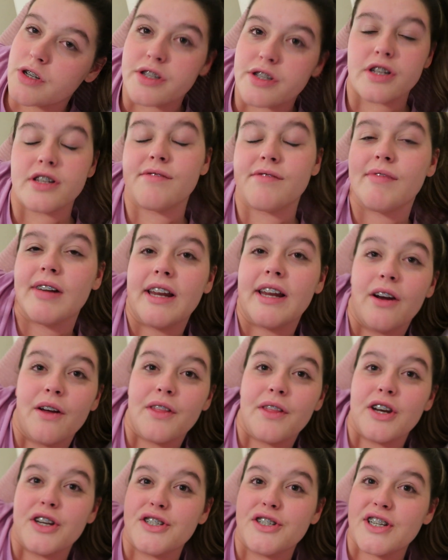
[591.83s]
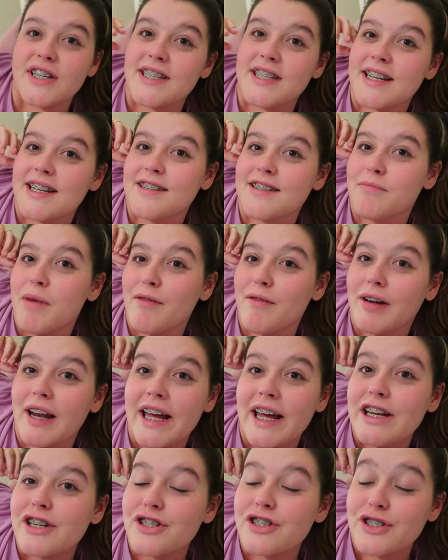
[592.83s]
just doesn't really know the logistics of my
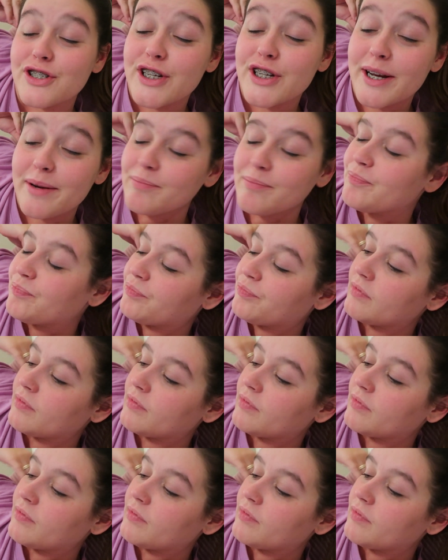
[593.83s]
relationship,